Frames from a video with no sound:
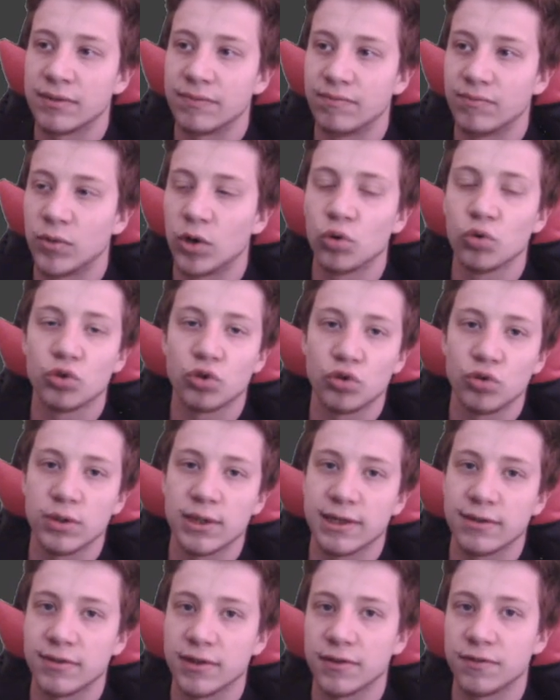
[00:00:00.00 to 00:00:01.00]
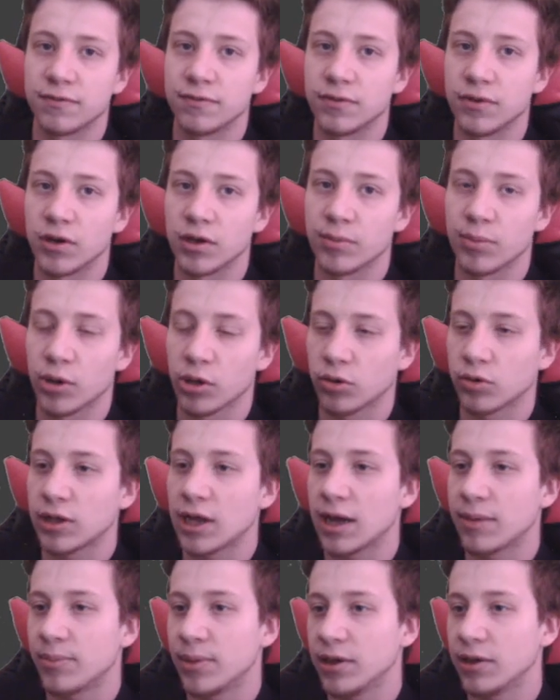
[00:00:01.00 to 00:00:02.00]
most useful for
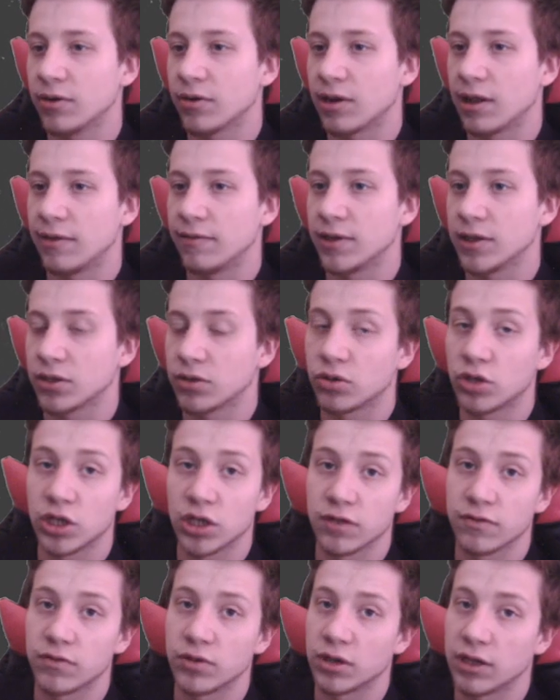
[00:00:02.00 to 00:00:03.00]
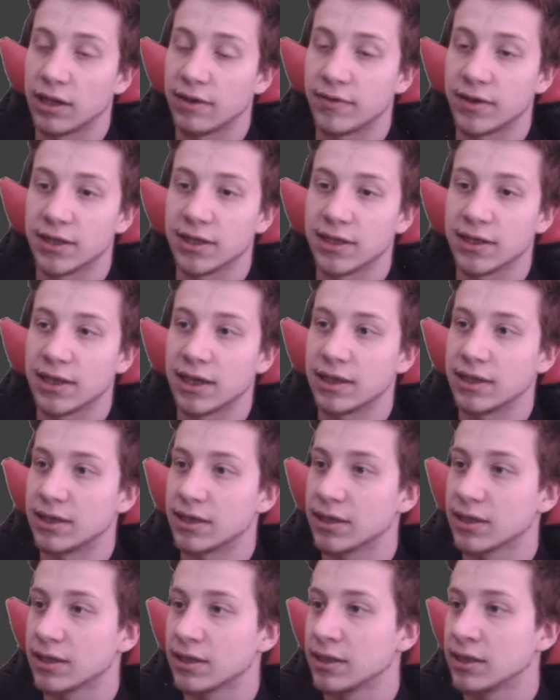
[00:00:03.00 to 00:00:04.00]
prototyping your levels or just for level
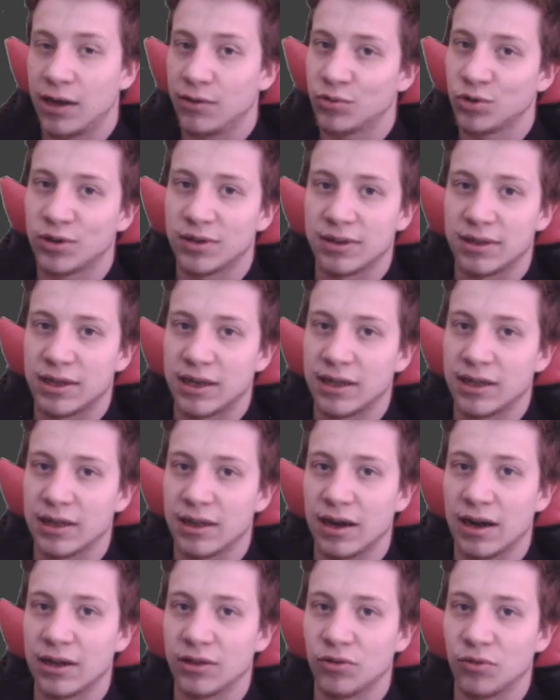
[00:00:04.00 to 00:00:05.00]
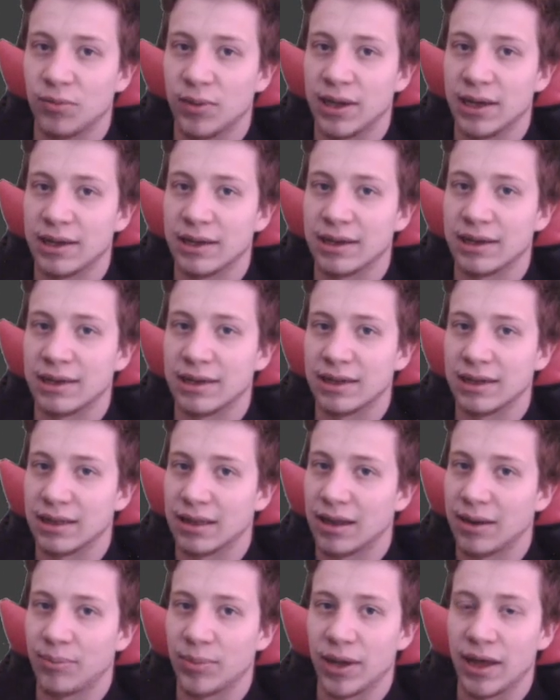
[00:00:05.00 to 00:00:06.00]
designers. I wouldn't really try to make
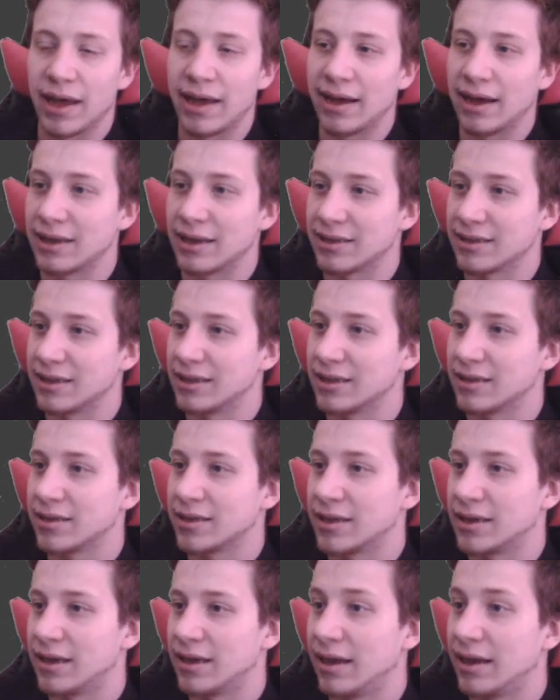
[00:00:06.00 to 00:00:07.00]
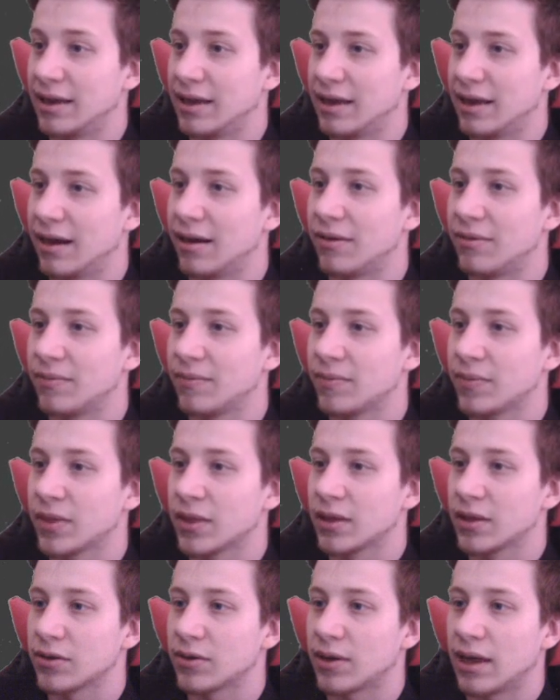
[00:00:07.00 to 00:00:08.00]
AAA assets in here.
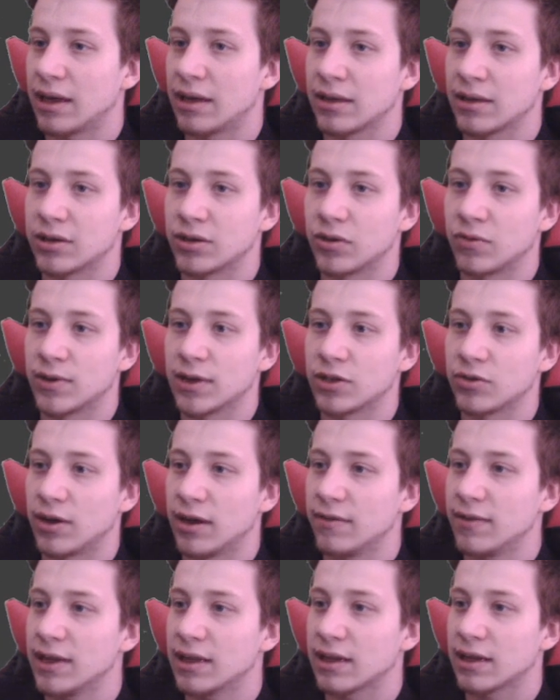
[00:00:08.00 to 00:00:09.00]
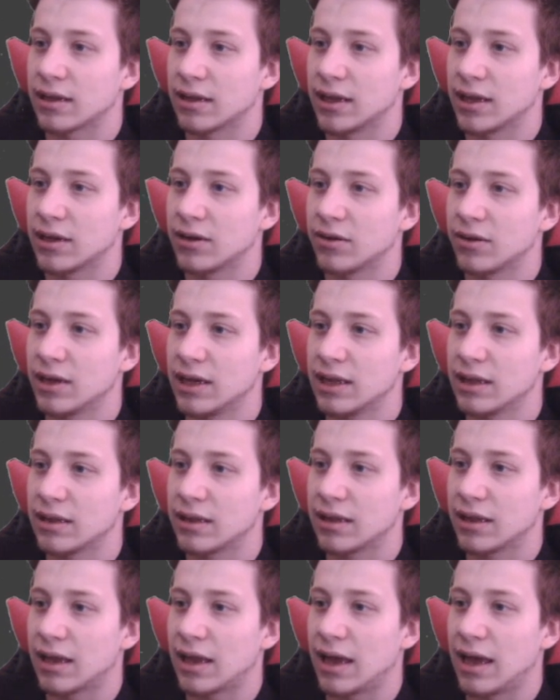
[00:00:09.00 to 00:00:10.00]
Okay, so once you have it, click on
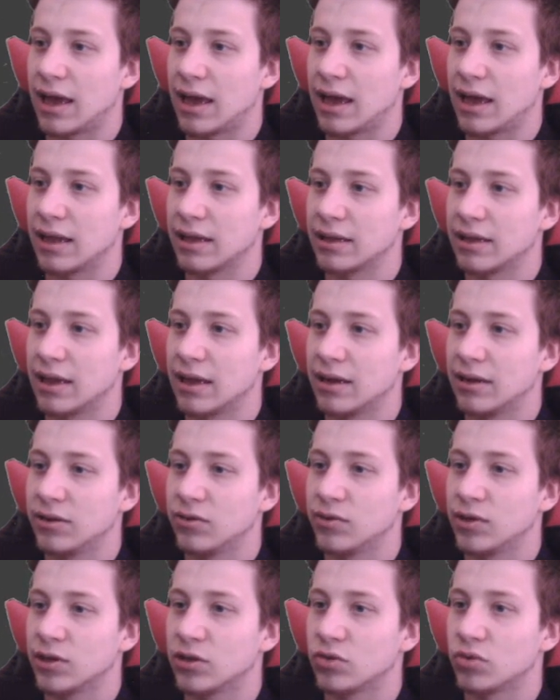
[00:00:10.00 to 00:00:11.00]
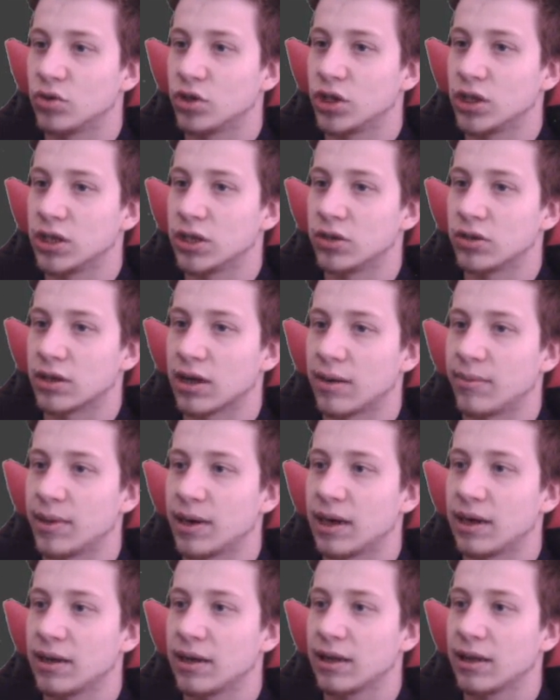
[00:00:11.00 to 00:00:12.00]
it, and then you need to change your
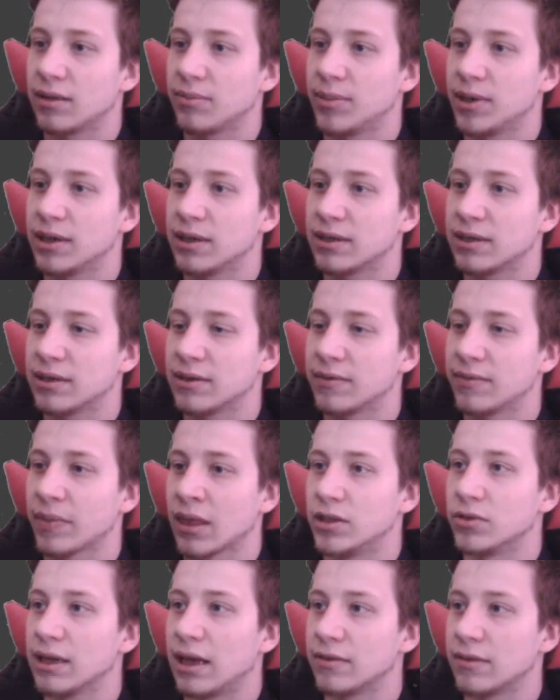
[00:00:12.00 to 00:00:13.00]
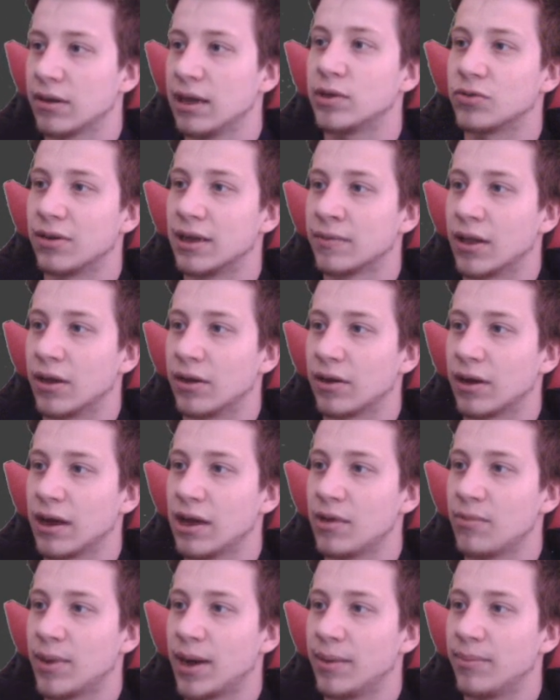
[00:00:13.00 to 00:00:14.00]
camera a little bit.
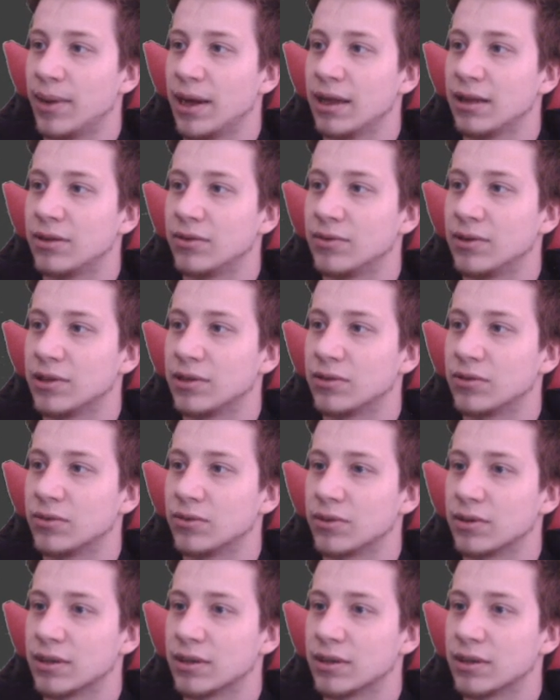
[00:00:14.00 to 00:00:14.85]
Okay, my bad, you need to